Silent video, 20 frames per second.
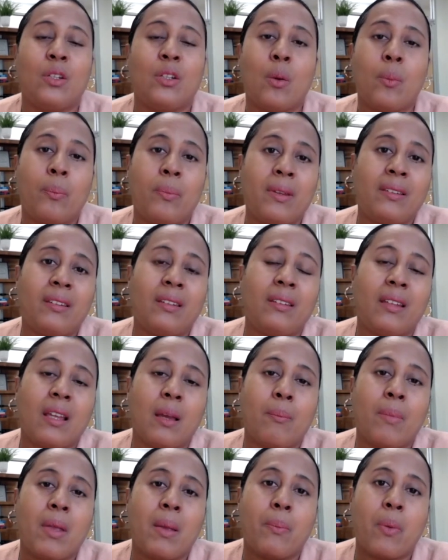Your business
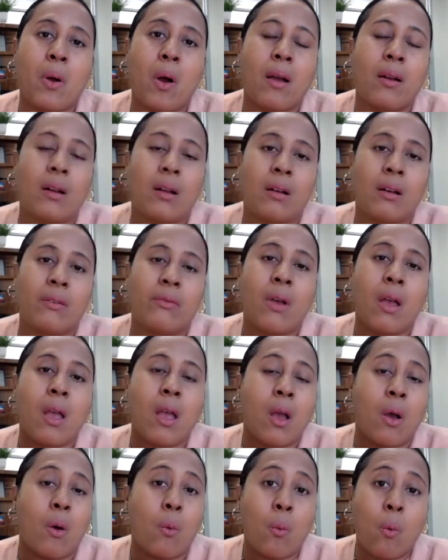can be part of
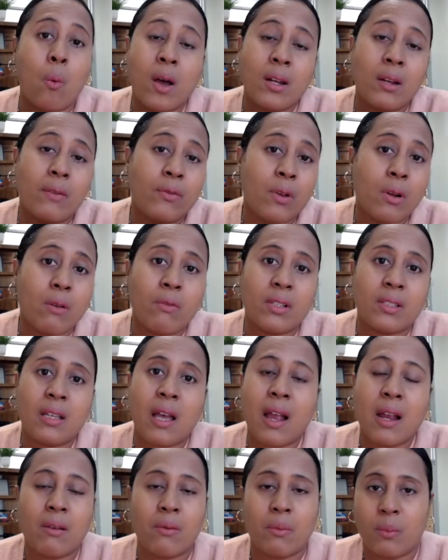one of your,
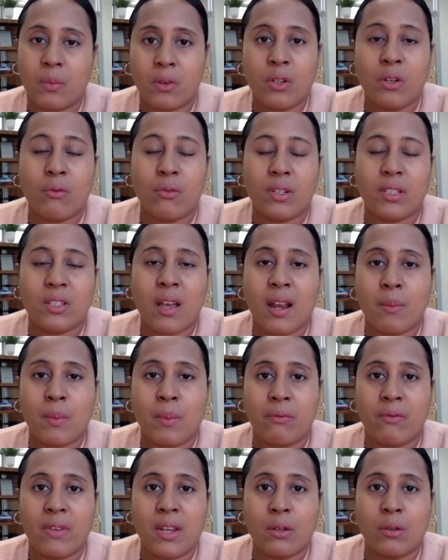retire your
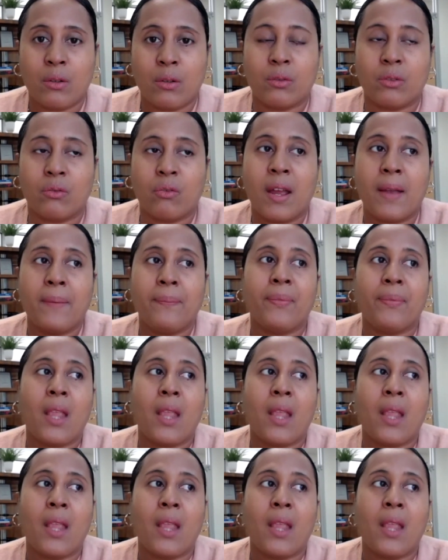retirement vehicles, right?